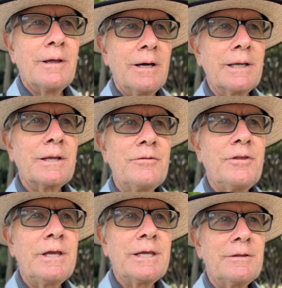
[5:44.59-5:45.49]
I can
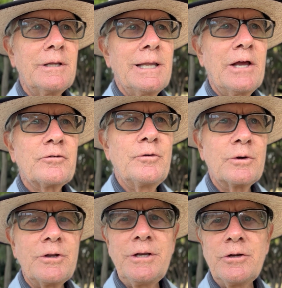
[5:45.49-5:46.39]
think in the last
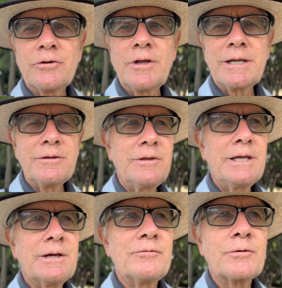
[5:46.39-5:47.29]
14 years, I can
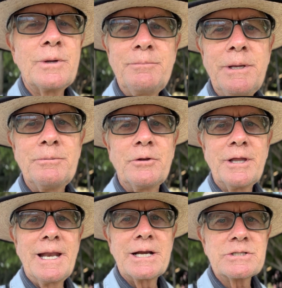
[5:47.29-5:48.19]
think of 3 people
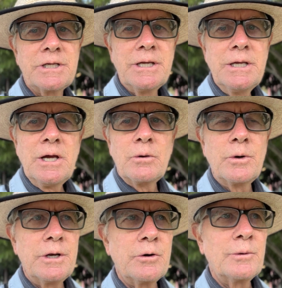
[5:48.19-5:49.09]
that actually
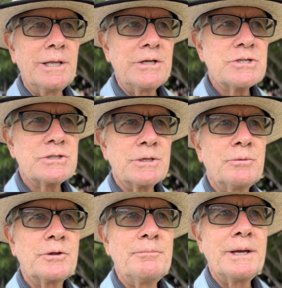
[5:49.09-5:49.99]
were in a relationship
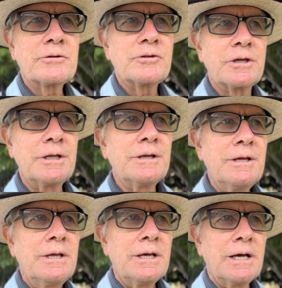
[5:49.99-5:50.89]
with a Mexican.
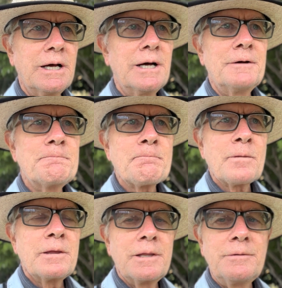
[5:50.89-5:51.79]

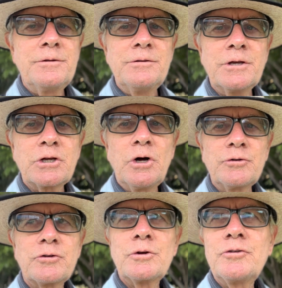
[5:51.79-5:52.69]
The
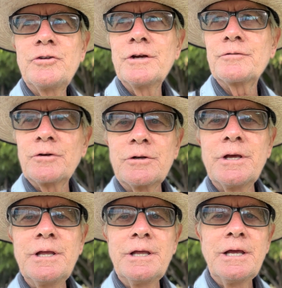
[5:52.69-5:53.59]
culture is different.
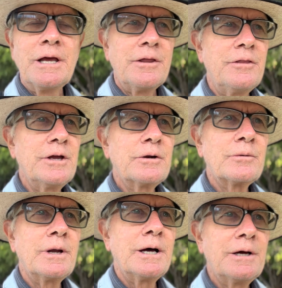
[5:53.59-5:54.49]

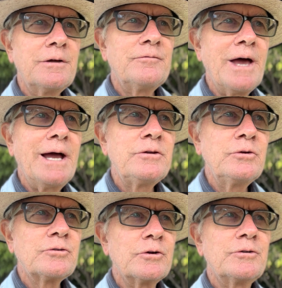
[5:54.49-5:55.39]
Their
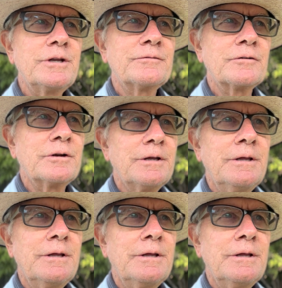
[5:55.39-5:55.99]
values are different.